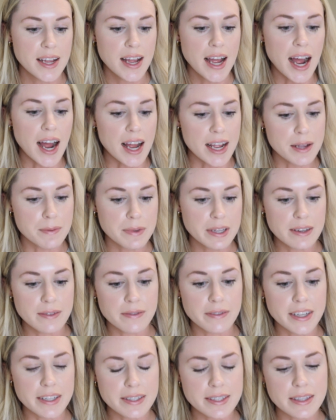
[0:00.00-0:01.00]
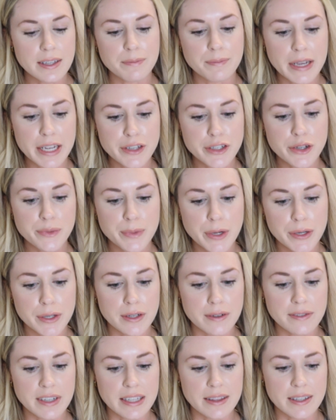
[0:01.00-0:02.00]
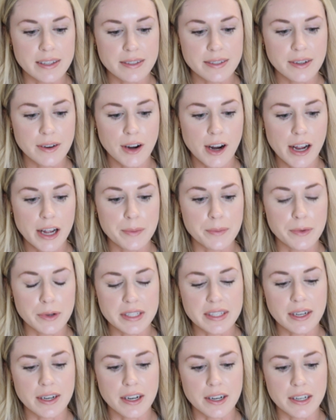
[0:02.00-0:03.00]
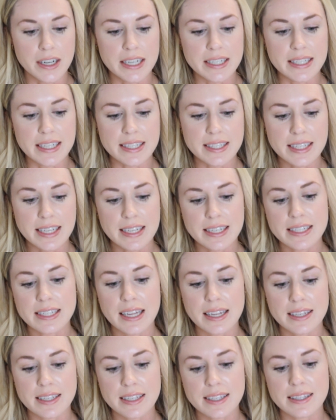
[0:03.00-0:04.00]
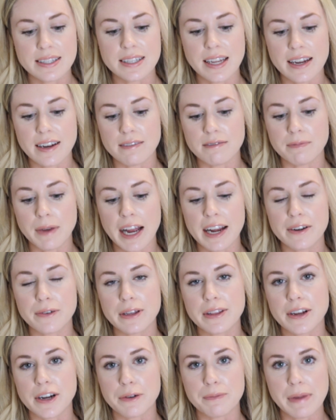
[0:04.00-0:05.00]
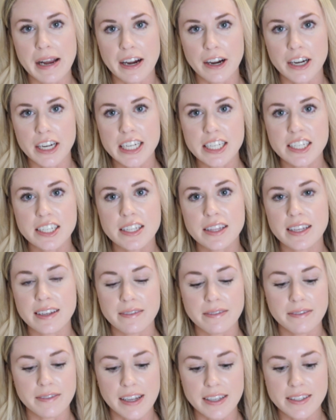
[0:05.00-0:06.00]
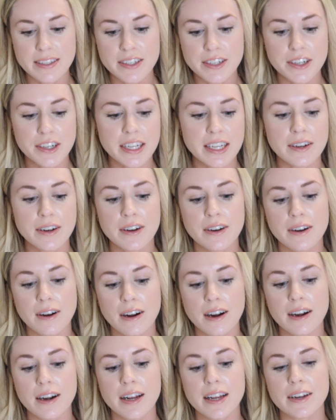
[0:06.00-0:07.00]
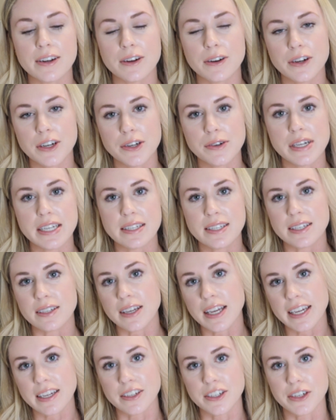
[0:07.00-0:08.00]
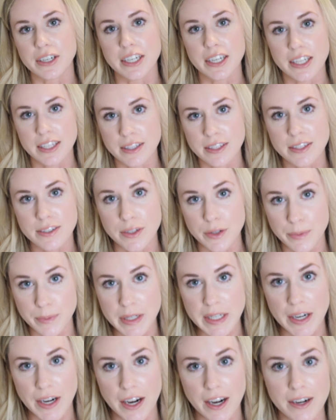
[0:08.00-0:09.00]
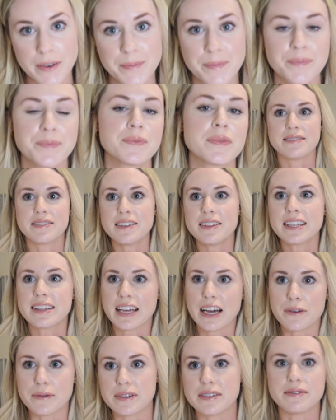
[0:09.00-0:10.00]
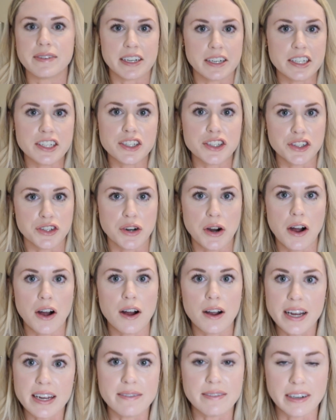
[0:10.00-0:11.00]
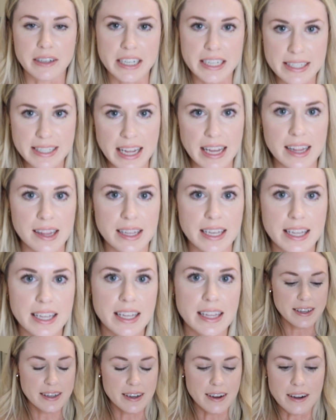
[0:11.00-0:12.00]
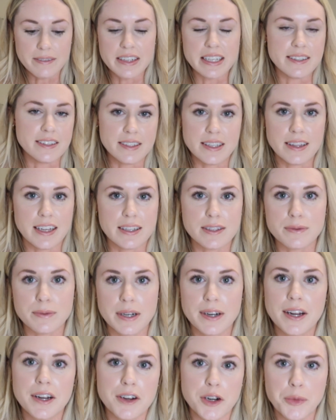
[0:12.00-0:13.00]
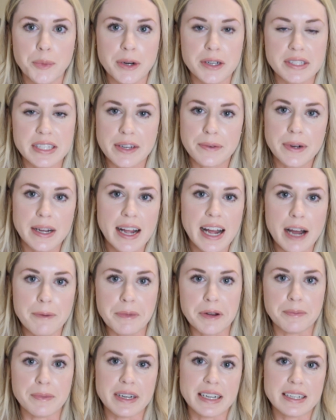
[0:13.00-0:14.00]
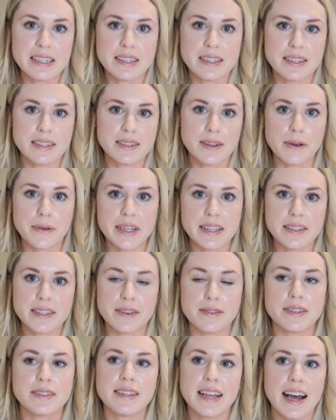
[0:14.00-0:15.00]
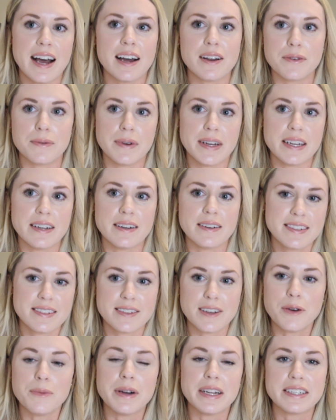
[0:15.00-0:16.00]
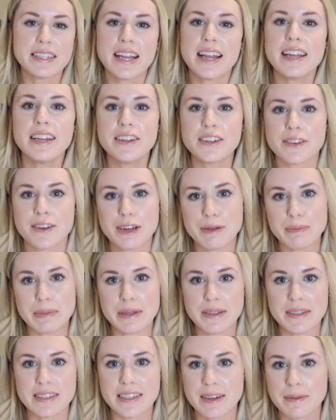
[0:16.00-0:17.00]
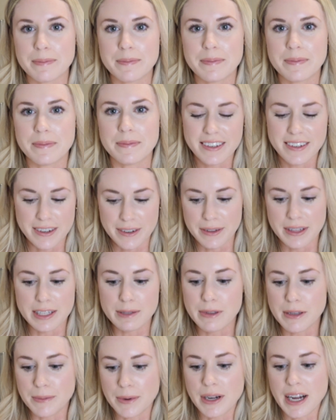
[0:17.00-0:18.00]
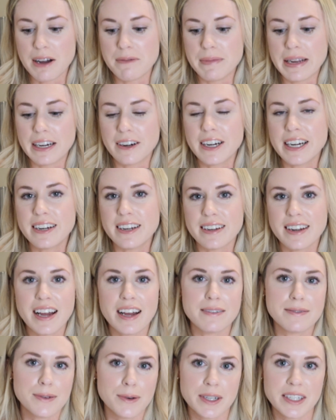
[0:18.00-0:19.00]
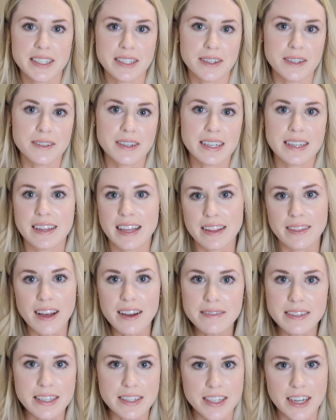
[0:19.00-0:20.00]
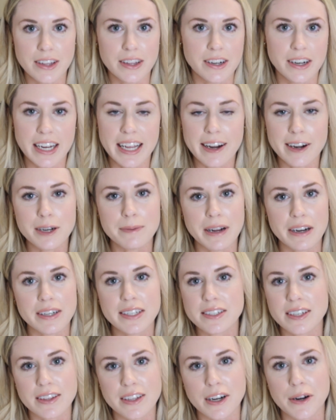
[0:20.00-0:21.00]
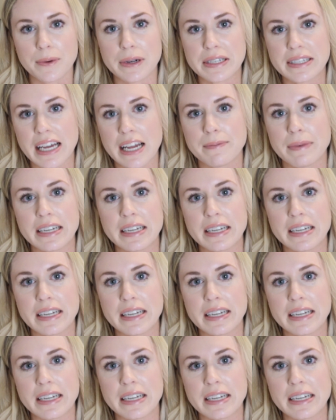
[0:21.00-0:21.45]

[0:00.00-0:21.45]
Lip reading: I am convinced the major motive in this crime was her discontented state of mind with her marriage that festered in her heart and grew until hatred consumed her. I felt like that was very strong and very telling. Obviously, that's 100% what happened, but it's just always so sad when so much hatred builds up. You know, these people got married and had 4 children and they loved each other and cared about each other at one time.